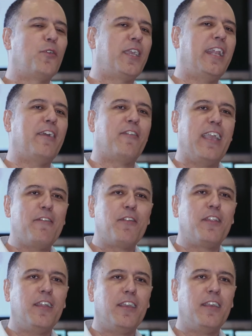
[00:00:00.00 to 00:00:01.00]
we can have
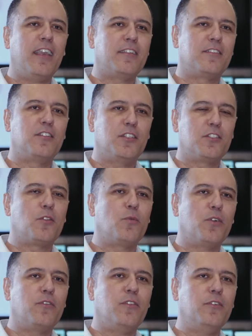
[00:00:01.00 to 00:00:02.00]
everything as digital
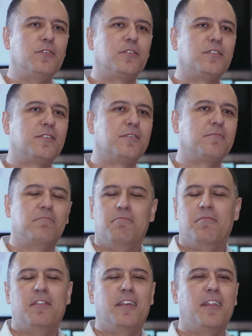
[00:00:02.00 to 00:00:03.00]
workflows,
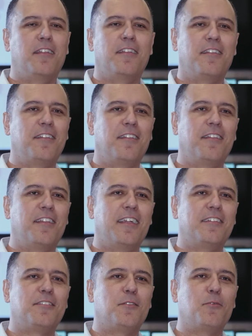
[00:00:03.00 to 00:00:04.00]
then
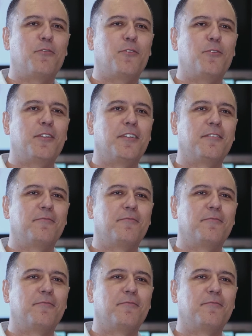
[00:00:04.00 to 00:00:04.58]
that's the way forward.